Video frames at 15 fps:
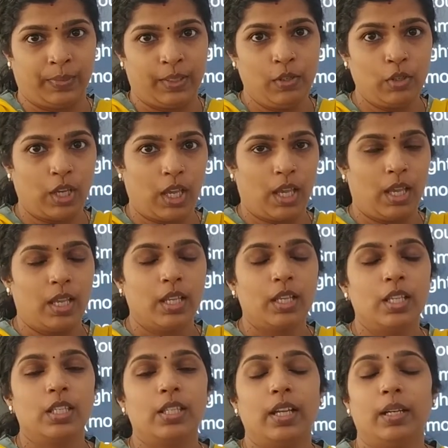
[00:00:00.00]
Okay,
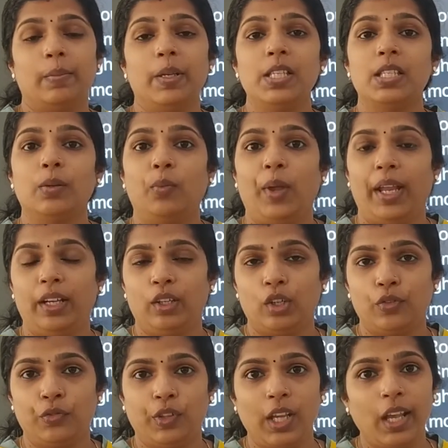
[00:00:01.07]
that means the weight
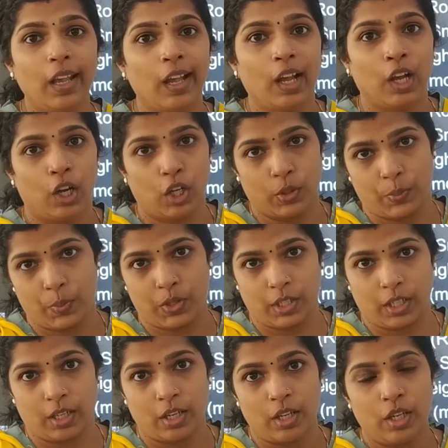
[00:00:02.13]
of the
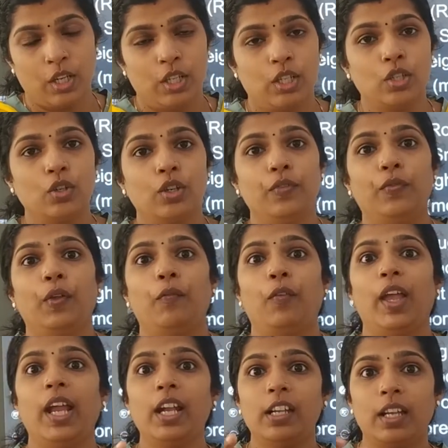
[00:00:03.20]
object. So, if the
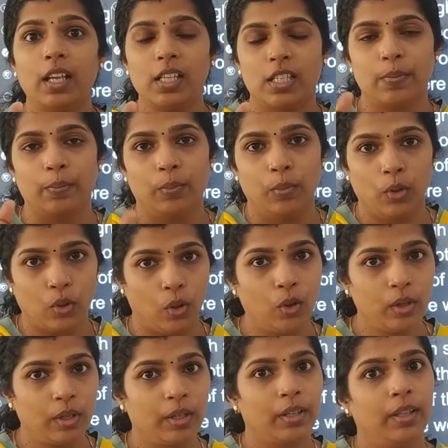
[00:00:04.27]
weight is
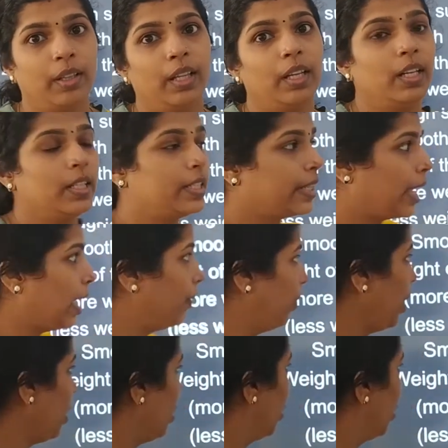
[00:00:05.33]
more, then it's having